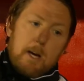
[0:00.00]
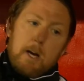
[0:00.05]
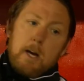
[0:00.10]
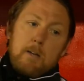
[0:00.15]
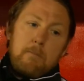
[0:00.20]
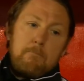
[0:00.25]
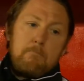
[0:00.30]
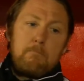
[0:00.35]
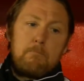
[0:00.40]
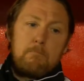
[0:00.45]

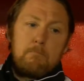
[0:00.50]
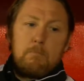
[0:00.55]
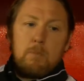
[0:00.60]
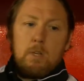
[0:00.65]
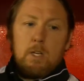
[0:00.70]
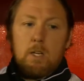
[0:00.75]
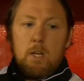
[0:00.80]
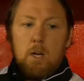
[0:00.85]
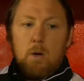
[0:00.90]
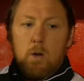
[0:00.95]
and
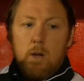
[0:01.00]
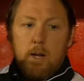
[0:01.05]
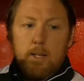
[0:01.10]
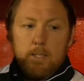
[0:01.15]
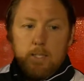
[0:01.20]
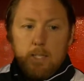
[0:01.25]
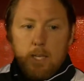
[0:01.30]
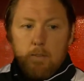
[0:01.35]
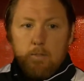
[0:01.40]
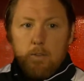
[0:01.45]
you know, I like
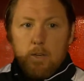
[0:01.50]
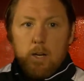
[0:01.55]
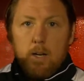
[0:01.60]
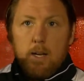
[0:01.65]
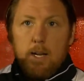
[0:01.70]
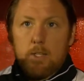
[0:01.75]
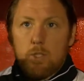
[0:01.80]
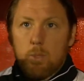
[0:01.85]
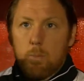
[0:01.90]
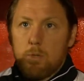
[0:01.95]
to give young
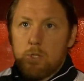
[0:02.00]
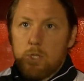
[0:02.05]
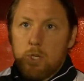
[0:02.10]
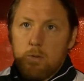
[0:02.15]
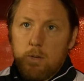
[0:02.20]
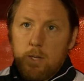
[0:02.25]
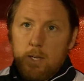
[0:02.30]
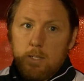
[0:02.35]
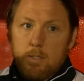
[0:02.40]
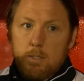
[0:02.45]
lads
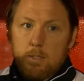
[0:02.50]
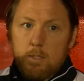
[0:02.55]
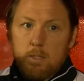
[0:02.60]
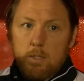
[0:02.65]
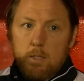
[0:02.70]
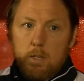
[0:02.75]
opportunities,